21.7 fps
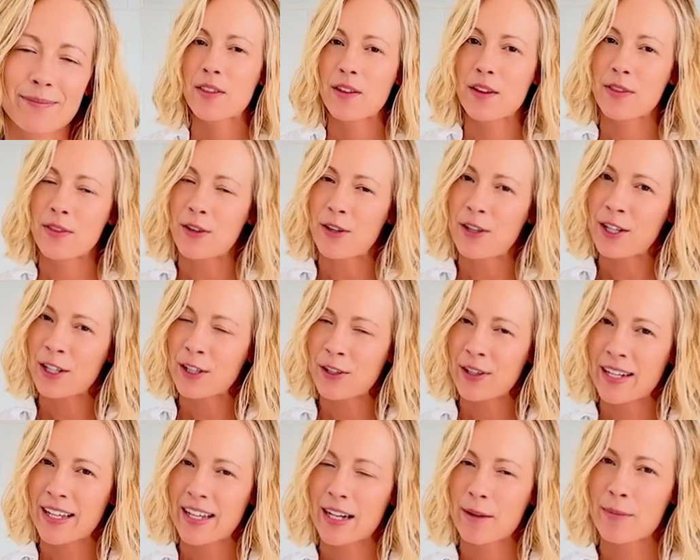The third
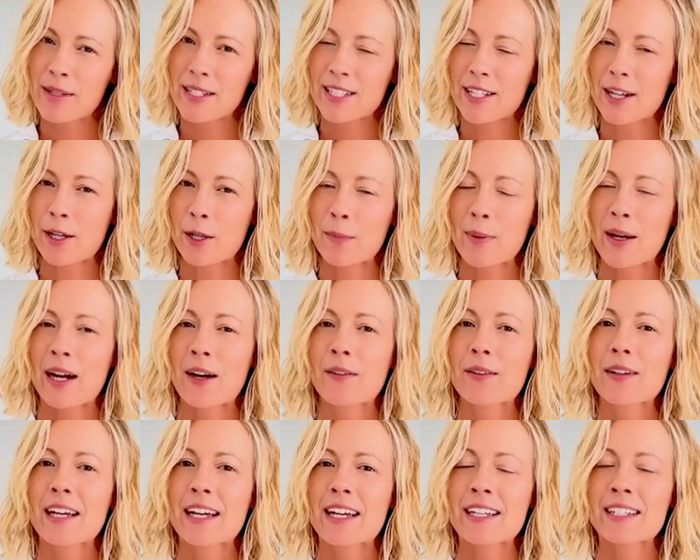ingredient I'm going to talk
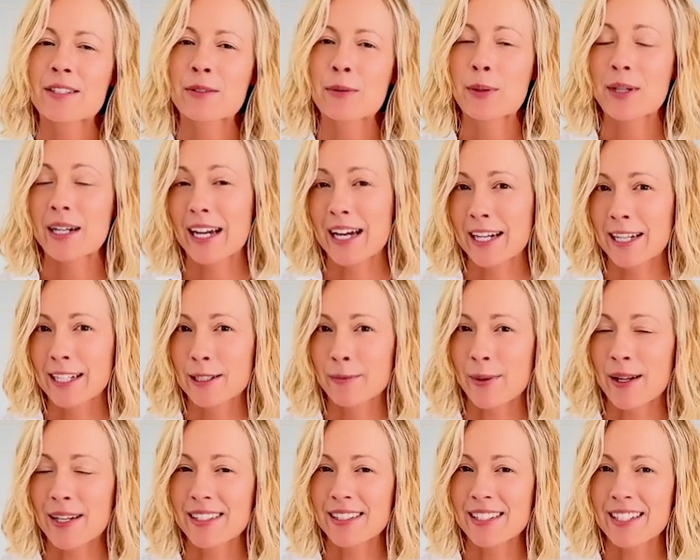about is organic
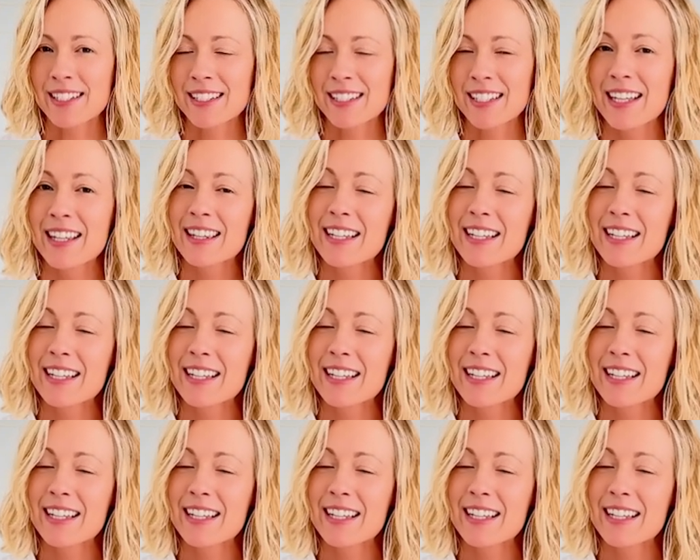spices.